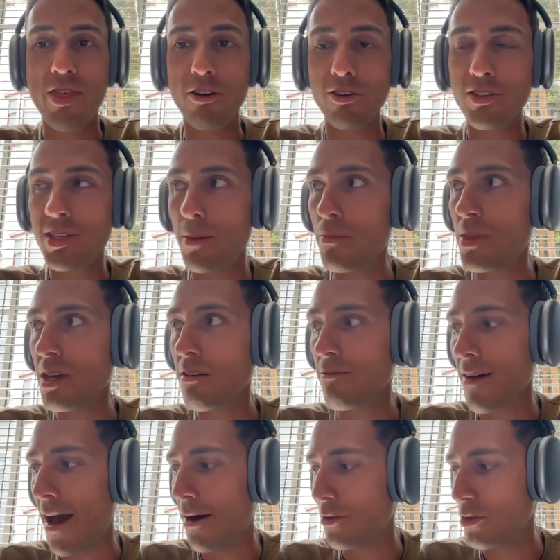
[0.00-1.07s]
There's
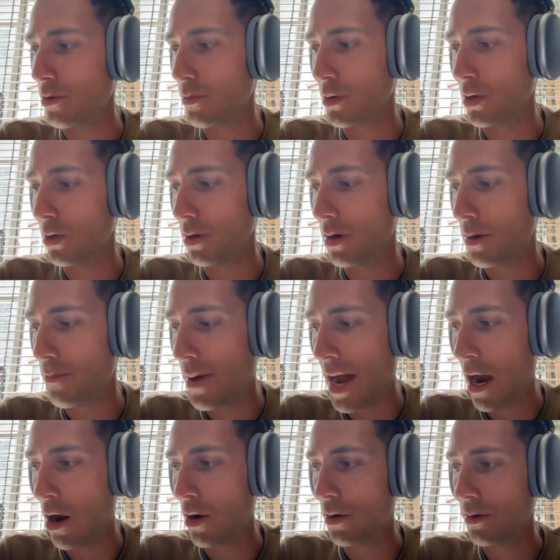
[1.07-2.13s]
something valuable
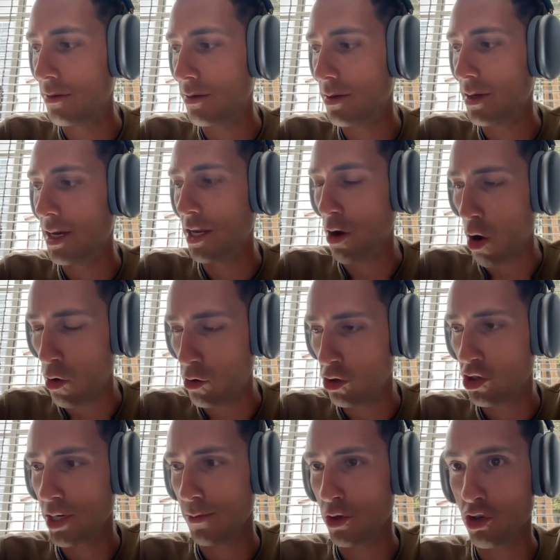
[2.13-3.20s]
about an
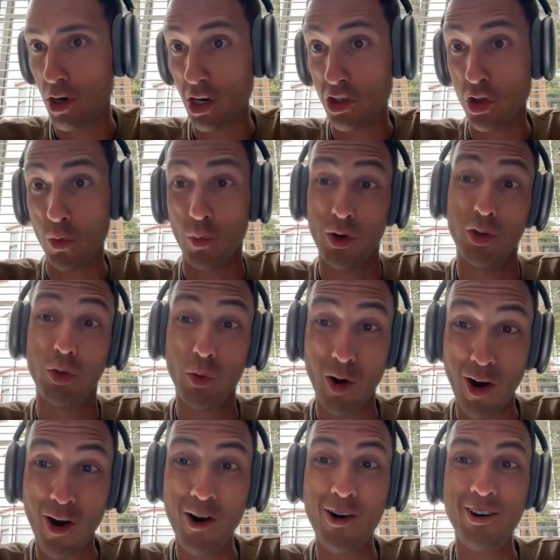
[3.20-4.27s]
ownership structure where
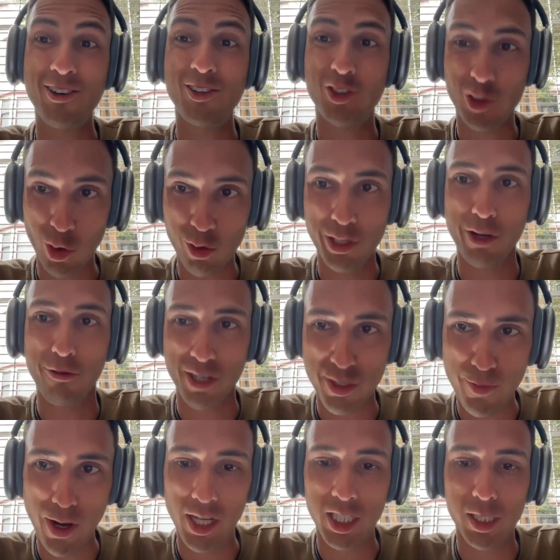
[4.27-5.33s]
you are solely
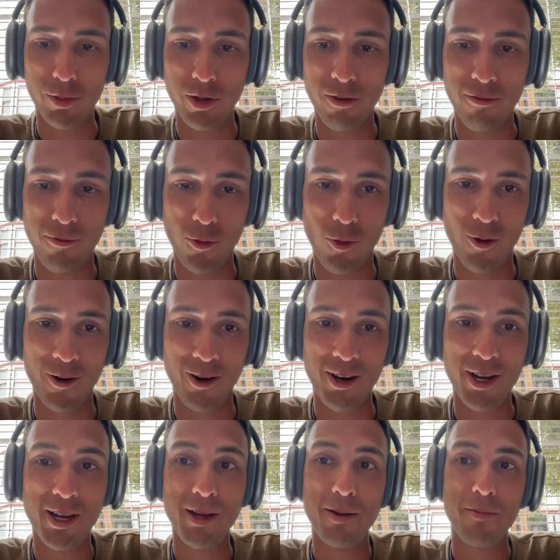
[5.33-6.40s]
responsible
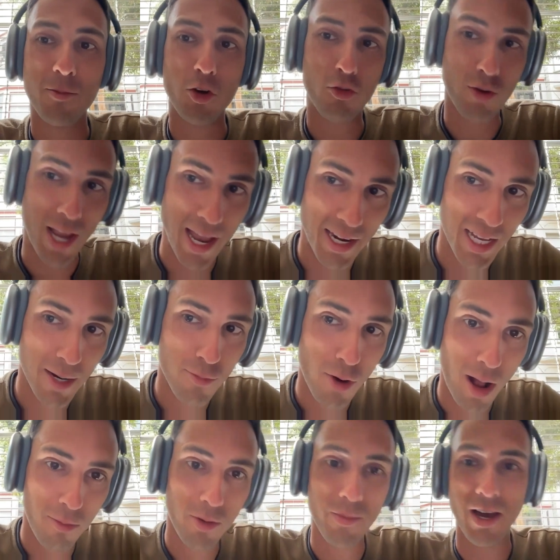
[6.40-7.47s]
for creating a
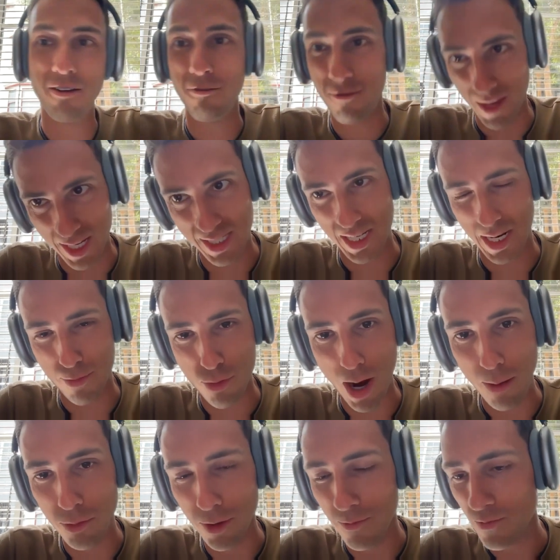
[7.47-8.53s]
problem and fixing a
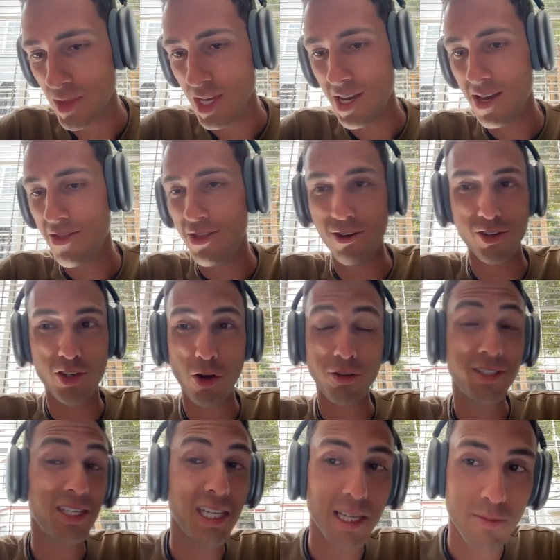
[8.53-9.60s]
problem. There's
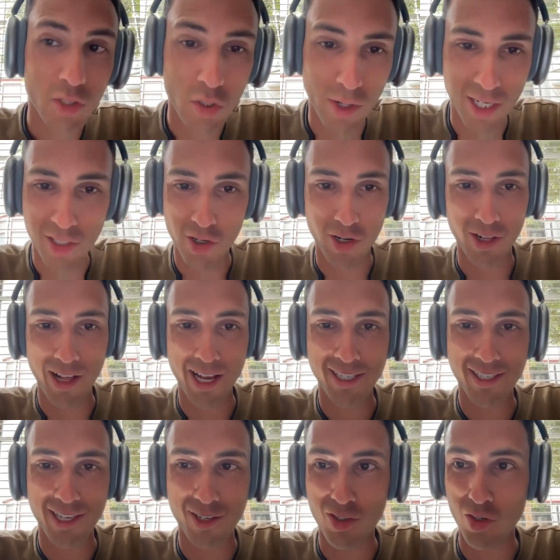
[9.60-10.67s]
no team to
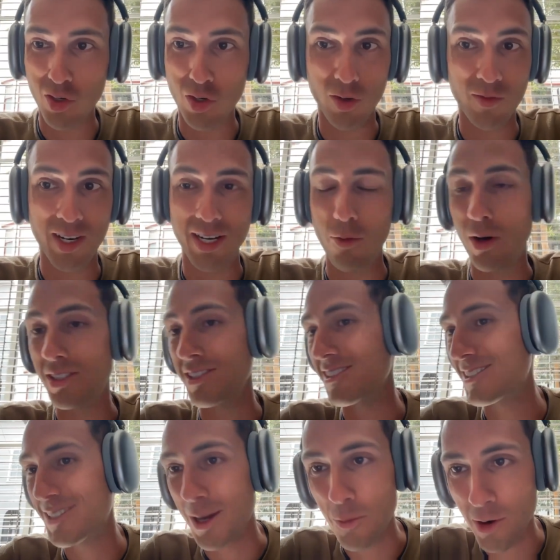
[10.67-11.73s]
externalize this to. It
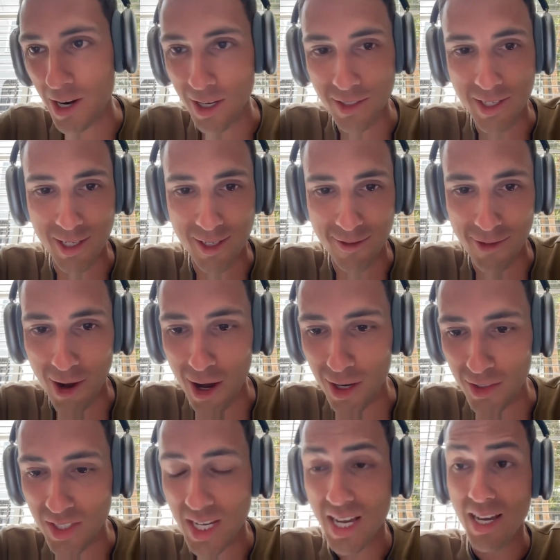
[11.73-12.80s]
wasn't someone else's
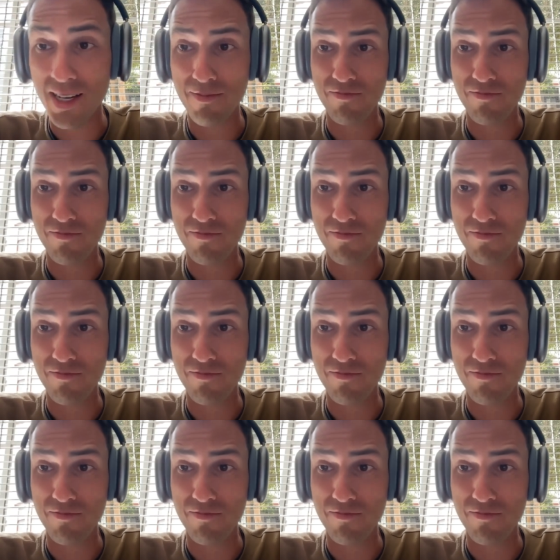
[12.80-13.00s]
fault.